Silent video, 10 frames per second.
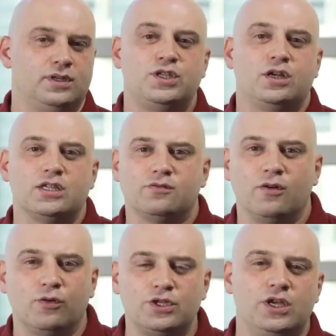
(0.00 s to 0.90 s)
They're
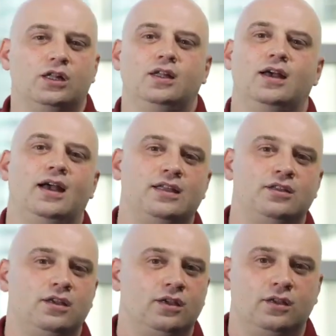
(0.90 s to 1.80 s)
always masters
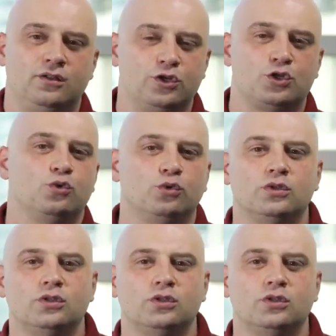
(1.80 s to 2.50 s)
of their craft.